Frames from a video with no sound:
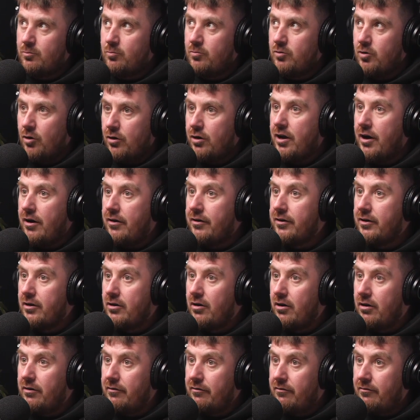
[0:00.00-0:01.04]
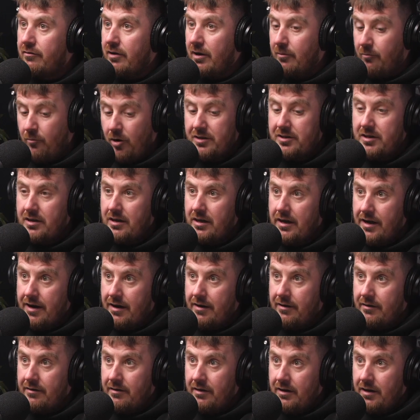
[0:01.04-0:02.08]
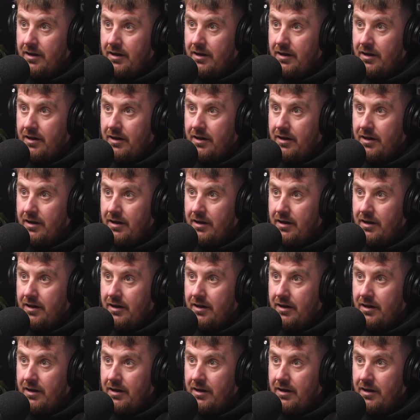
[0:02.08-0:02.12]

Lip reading: your learning curve and what you learn.